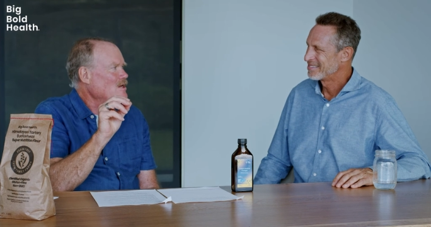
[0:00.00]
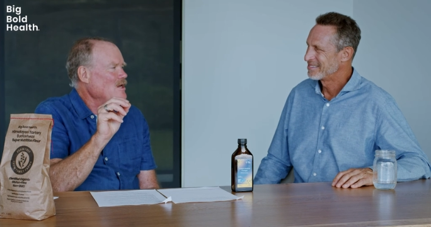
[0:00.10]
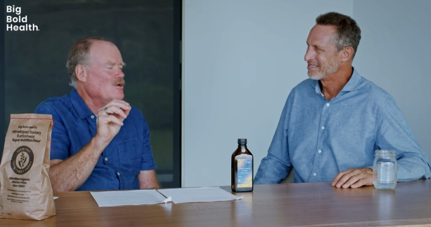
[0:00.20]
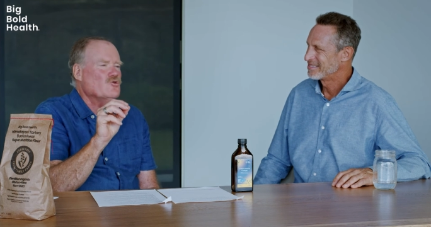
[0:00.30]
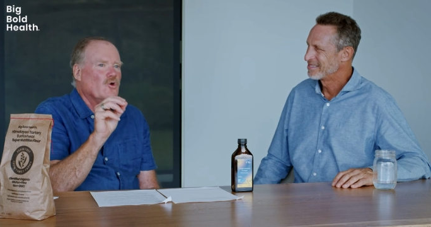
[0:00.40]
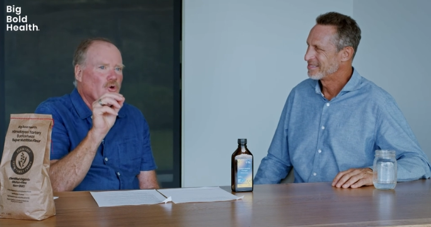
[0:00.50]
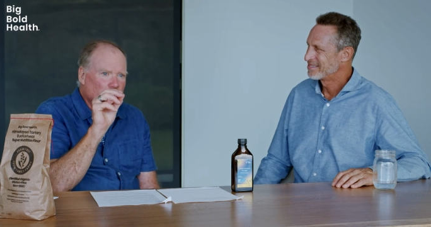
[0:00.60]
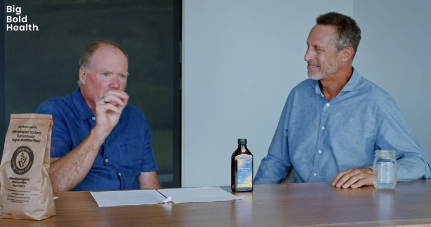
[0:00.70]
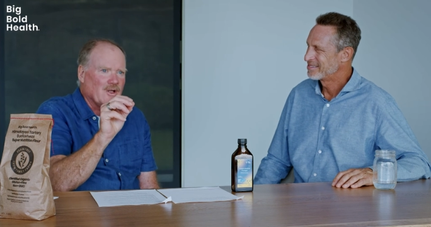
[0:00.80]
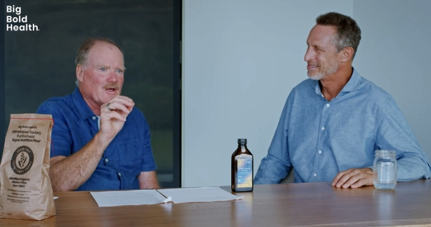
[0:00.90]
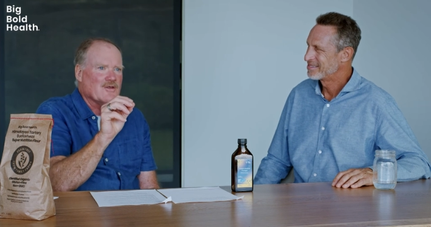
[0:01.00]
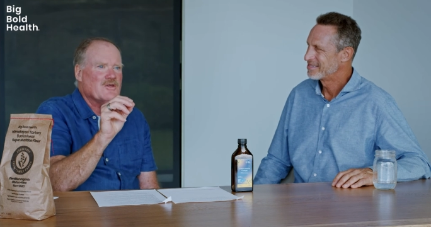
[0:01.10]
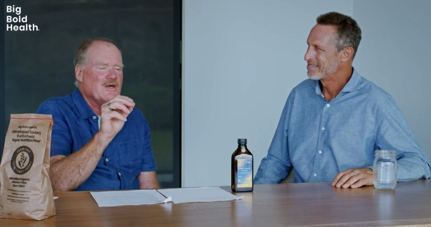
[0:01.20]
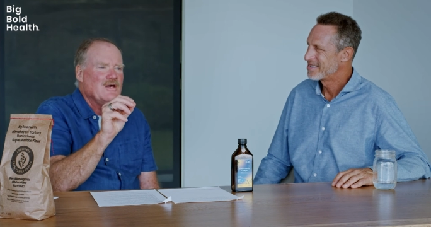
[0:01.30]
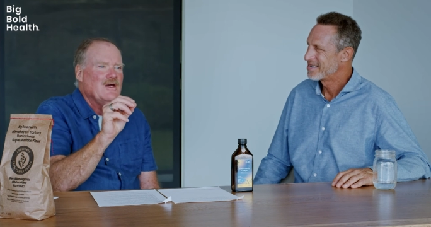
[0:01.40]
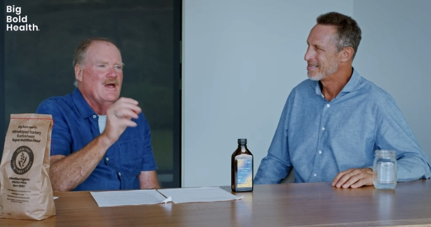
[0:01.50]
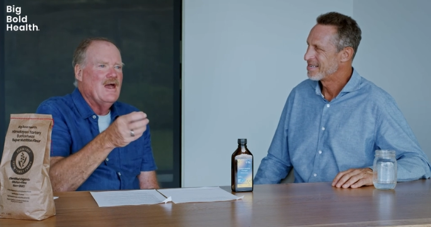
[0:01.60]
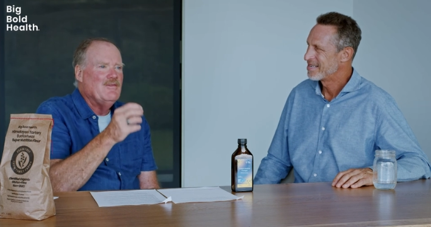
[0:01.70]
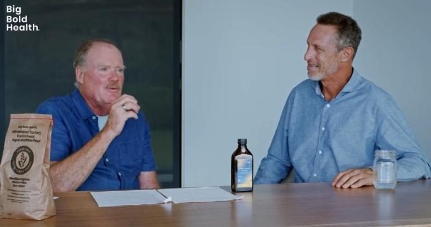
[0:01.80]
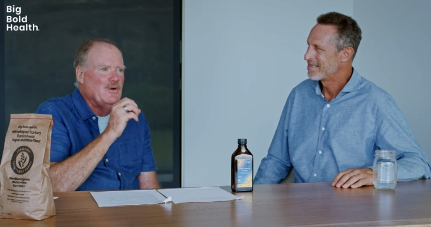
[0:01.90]
Speaker 1: it's odorless,
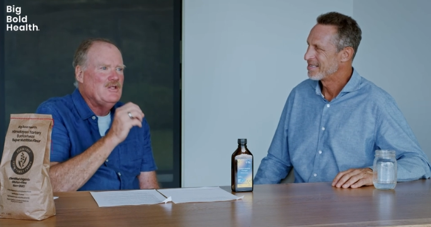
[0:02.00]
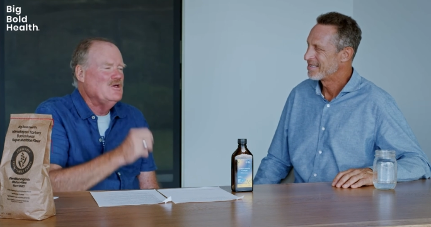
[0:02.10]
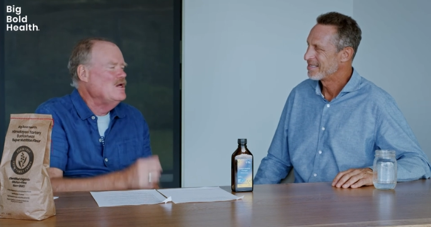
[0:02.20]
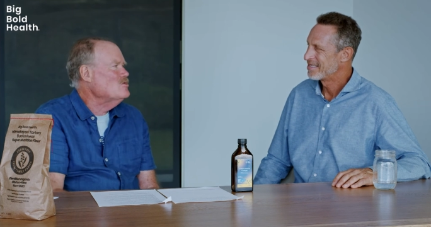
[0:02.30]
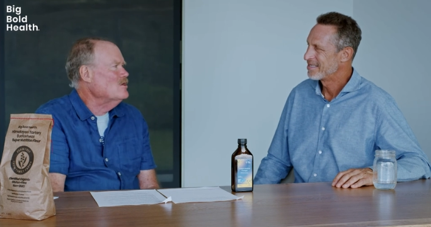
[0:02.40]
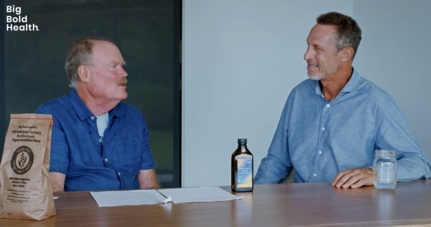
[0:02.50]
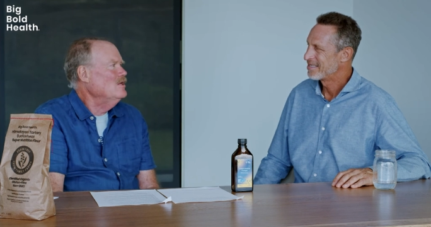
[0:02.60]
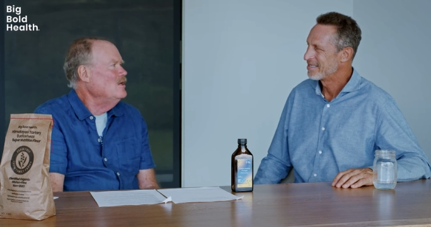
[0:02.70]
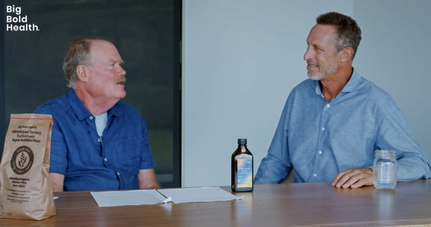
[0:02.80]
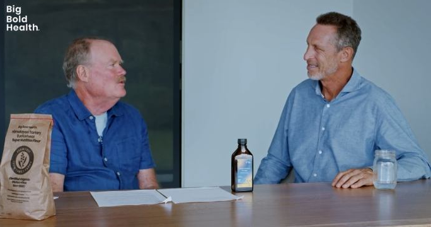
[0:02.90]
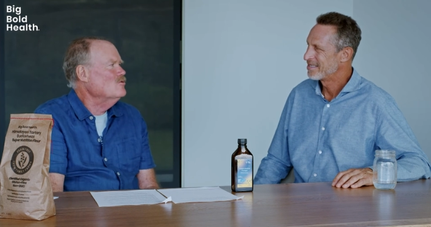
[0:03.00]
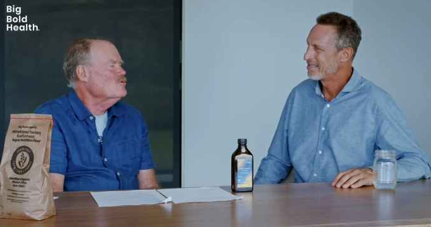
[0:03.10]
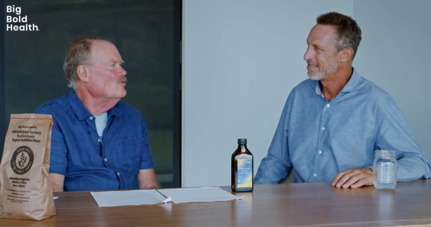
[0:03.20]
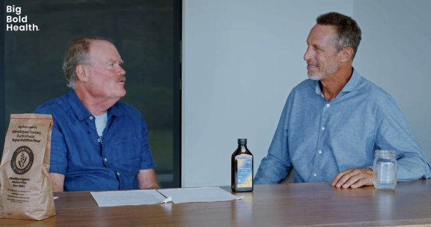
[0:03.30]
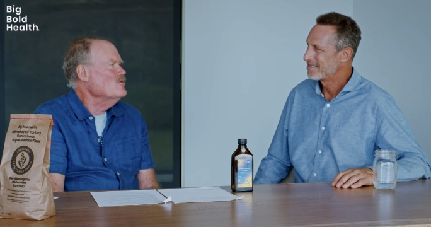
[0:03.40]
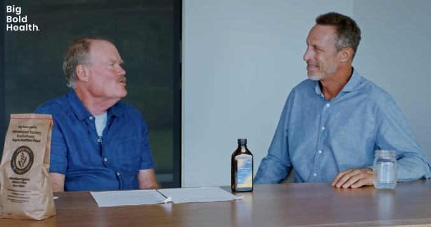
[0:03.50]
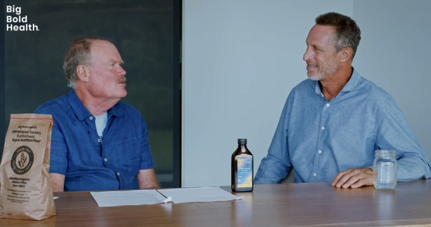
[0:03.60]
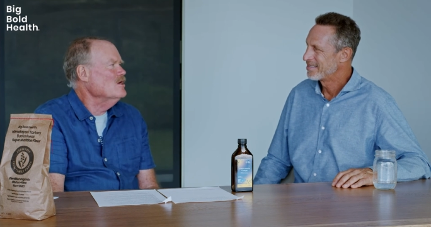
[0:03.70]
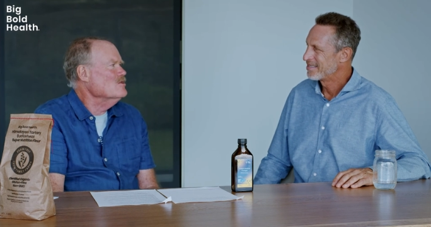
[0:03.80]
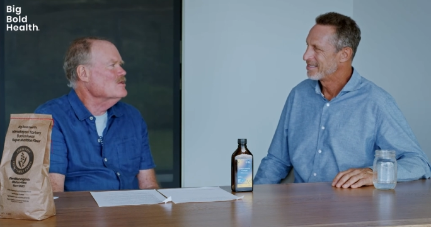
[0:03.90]
and then we taste it, and there's no fishy
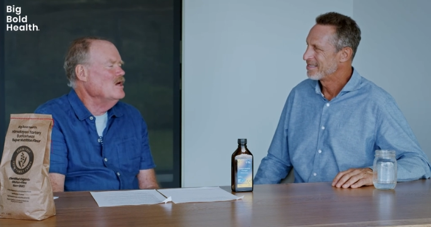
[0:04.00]
taste.